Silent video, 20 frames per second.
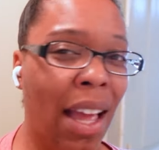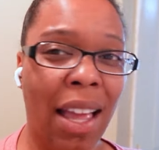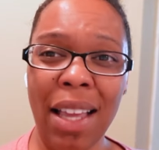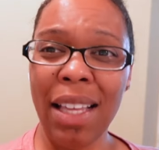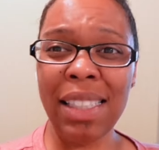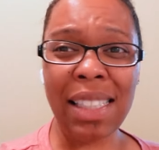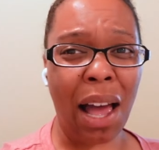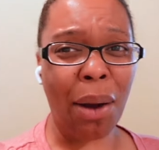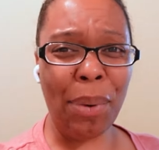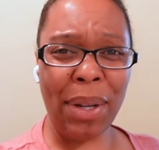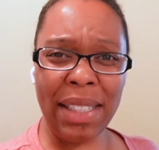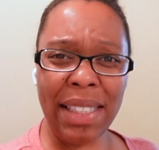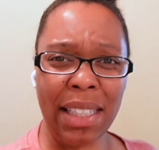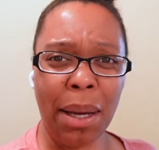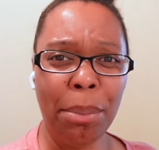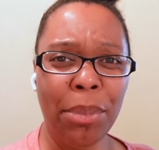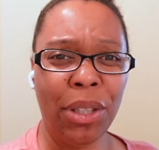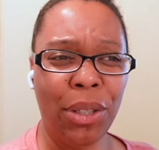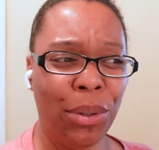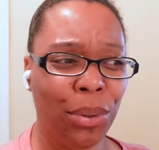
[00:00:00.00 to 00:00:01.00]
It's always
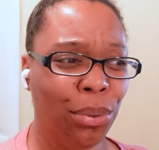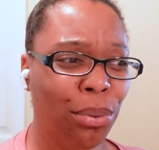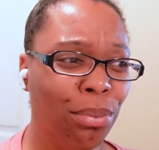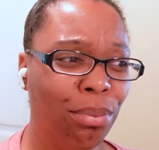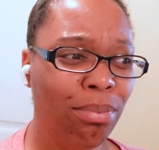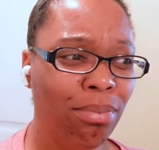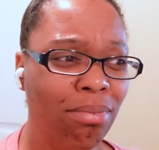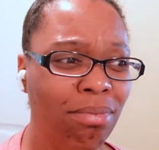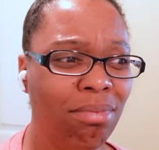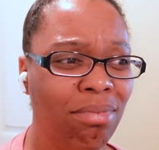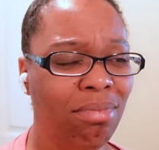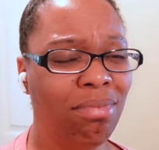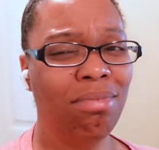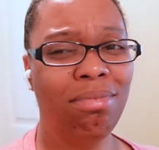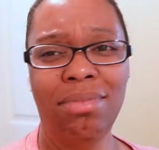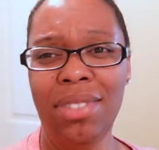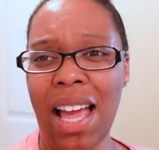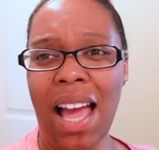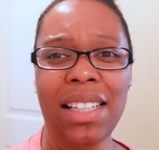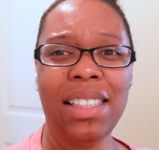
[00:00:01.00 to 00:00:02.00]
something to do.
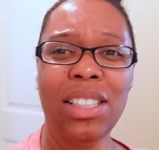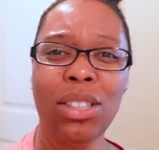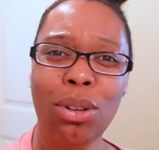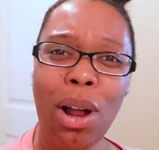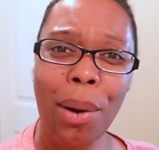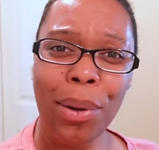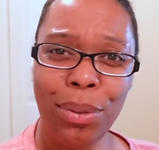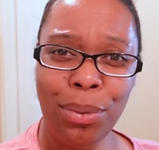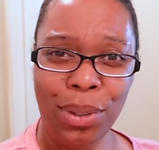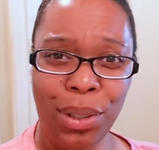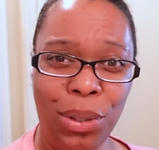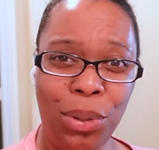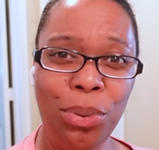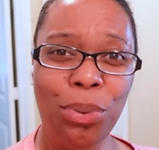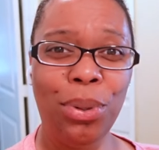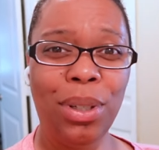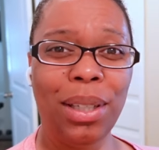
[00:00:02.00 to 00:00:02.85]
I just don't always wanna do